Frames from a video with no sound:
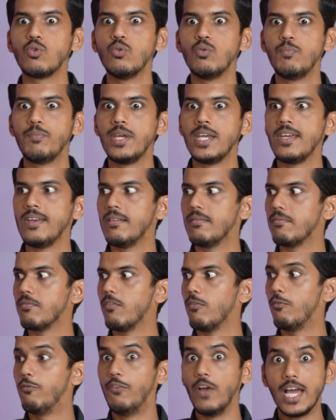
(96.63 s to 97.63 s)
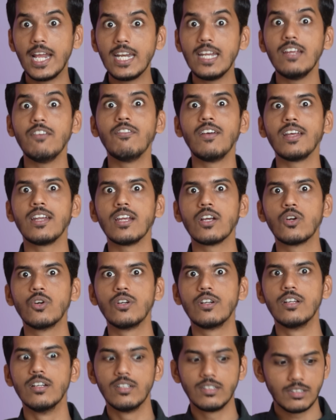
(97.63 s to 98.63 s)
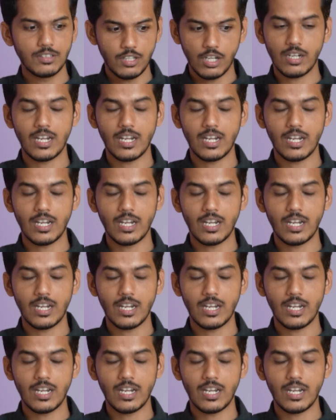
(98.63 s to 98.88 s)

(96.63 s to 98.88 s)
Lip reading: to be very good.